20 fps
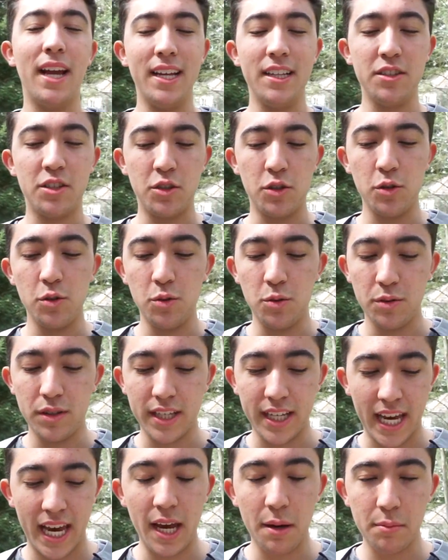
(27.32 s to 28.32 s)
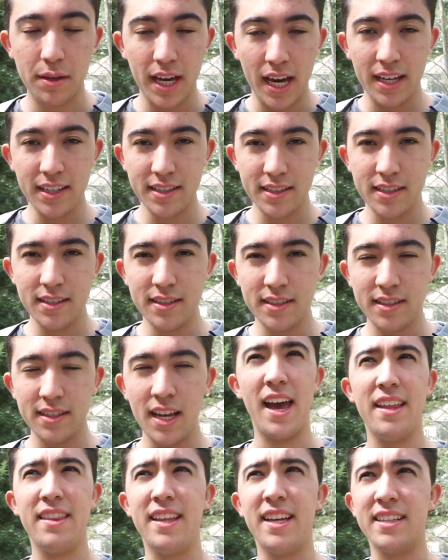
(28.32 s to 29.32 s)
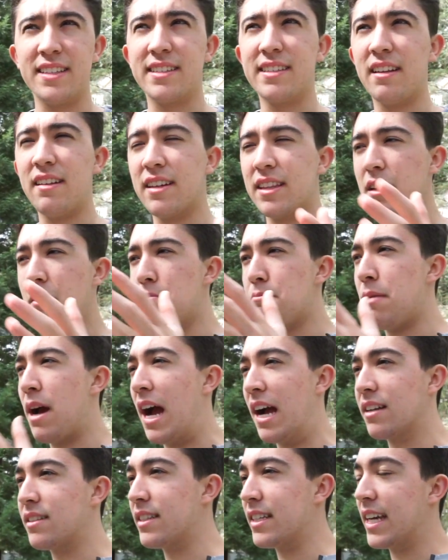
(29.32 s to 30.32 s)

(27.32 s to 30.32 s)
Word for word: into the game cases, and then selling them back to